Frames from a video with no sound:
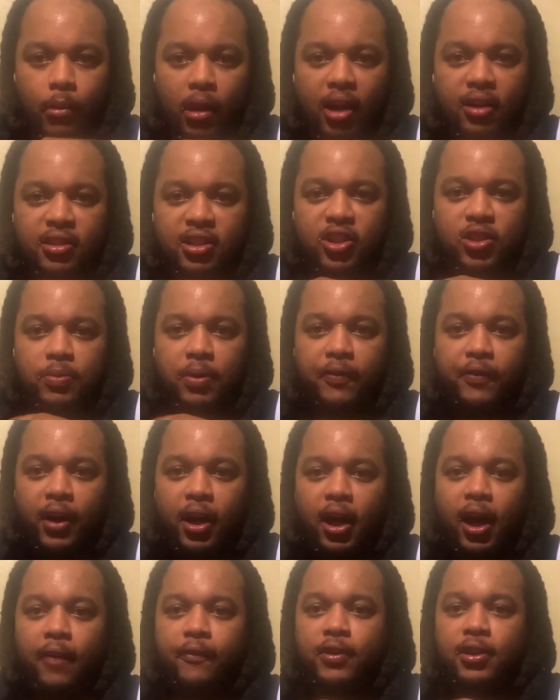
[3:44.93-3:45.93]
Excuse me if I,
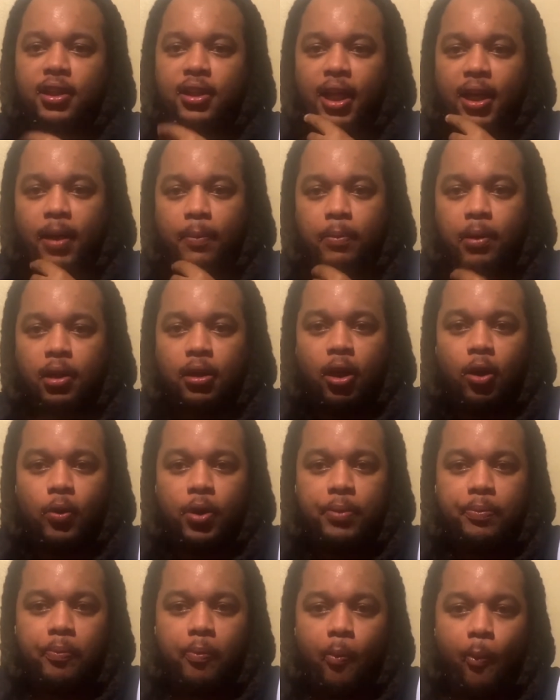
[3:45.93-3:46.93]
if I look like I'm
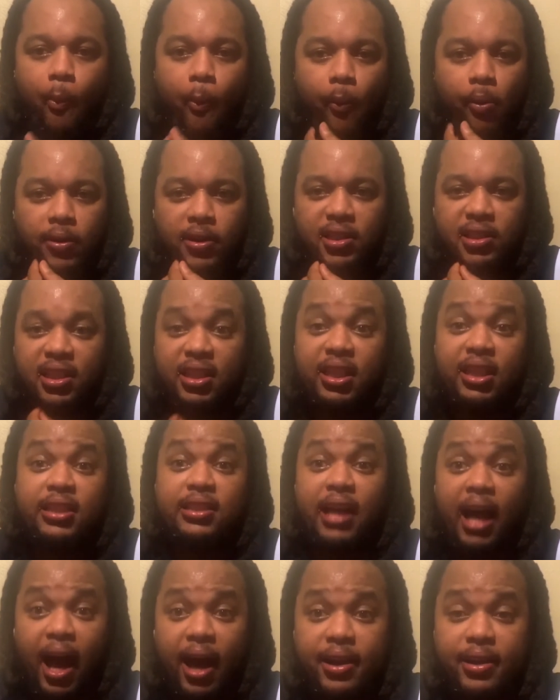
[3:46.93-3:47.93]
glowing because it is
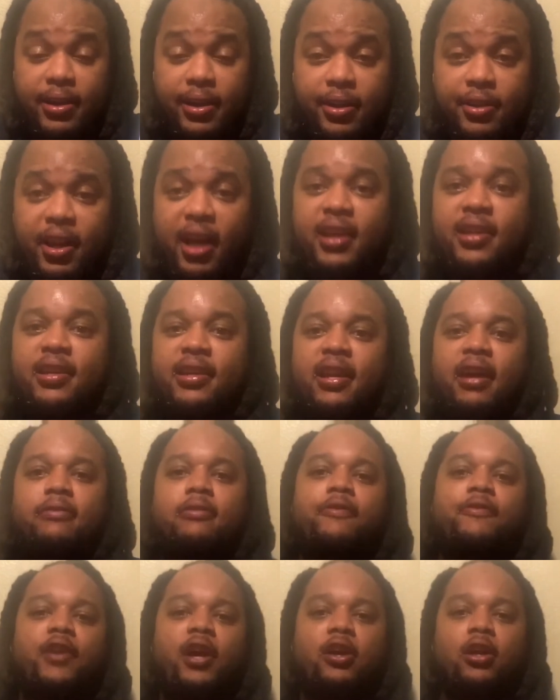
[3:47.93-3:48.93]
hot in here and I can't have the
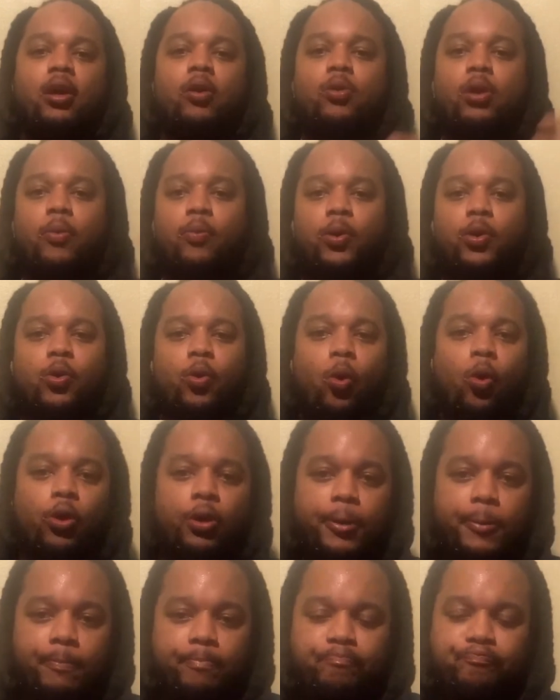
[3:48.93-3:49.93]
fan on when I'm
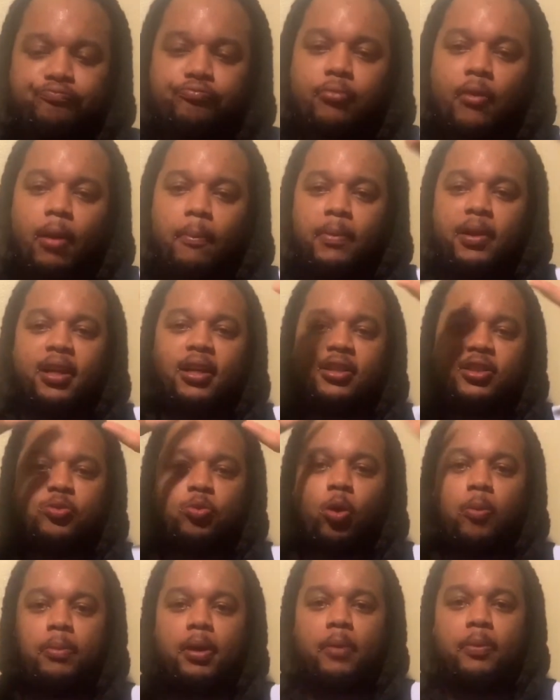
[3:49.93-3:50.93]
recording because you
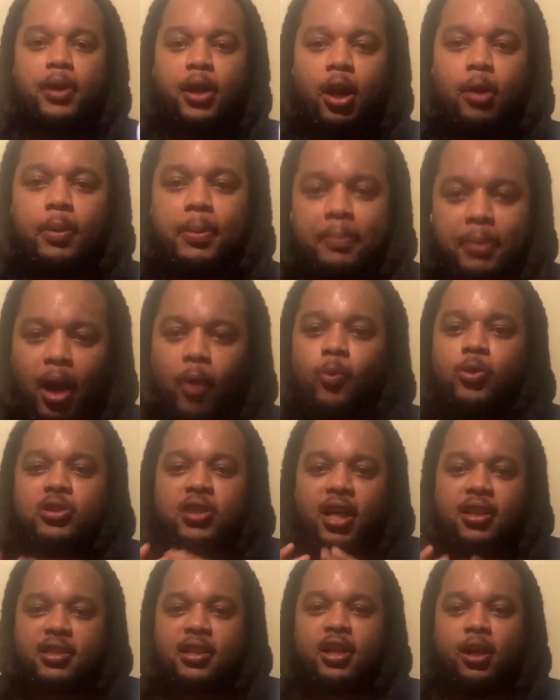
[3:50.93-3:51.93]
won't be able to hear me, but I want you
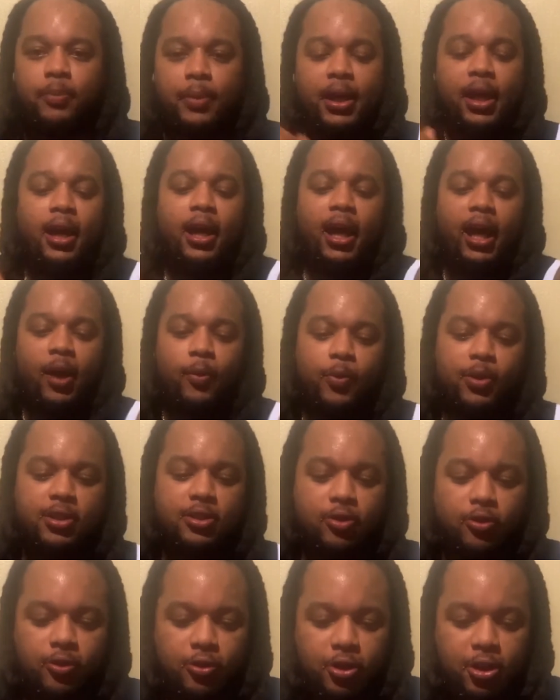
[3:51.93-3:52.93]
guys to hear me and what's
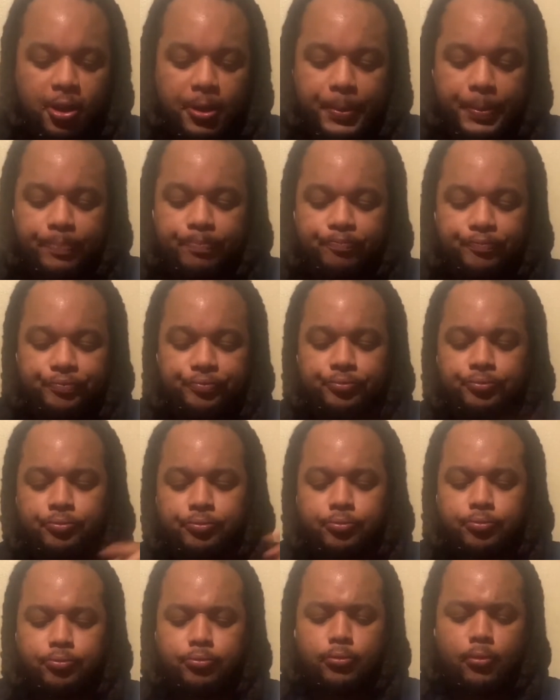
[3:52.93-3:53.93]
going on.
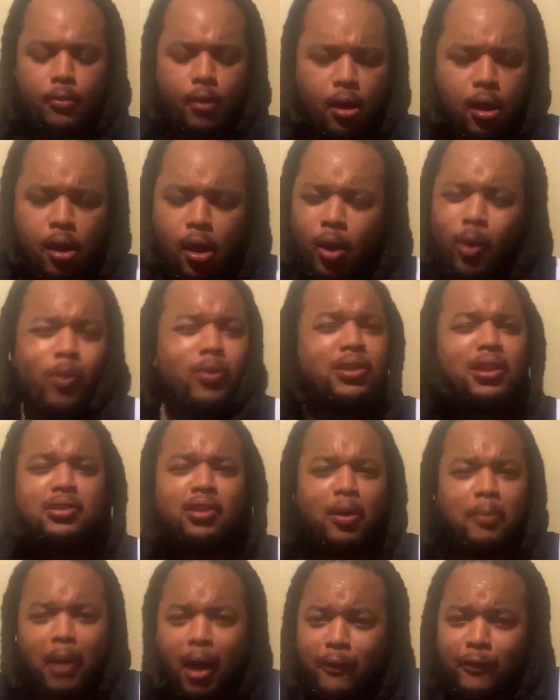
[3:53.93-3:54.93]
What was I
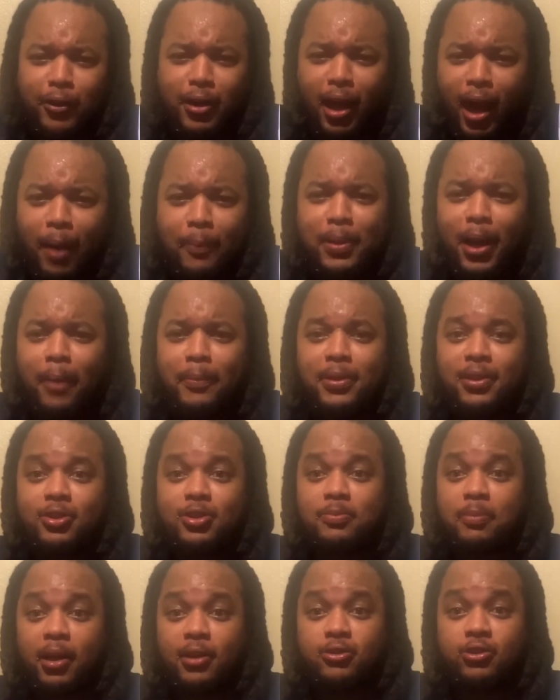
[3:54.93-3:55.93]
talking about? I forgot. I'll be, I'll be
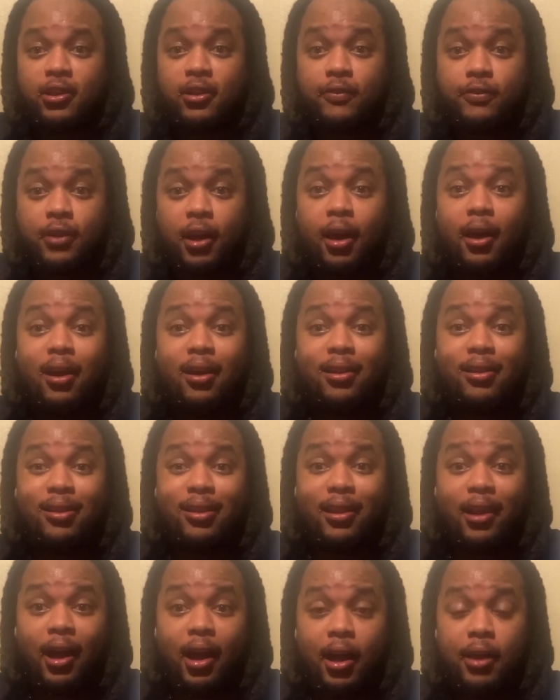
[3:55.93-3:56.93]
losing my train of thought a
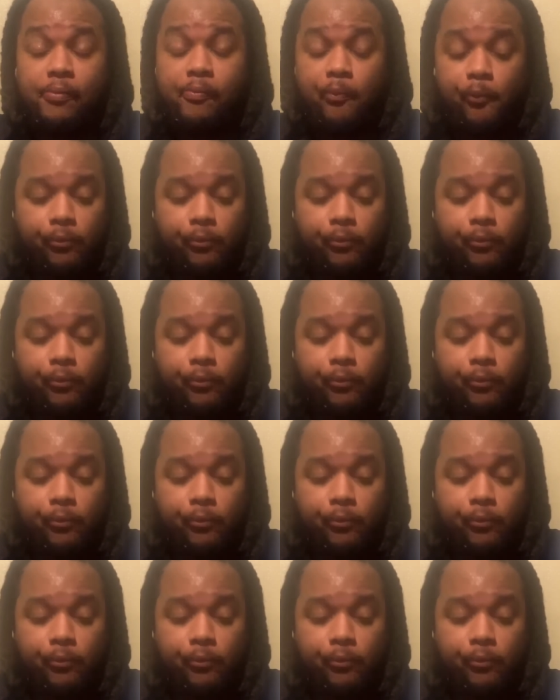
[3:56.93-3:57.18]
lot.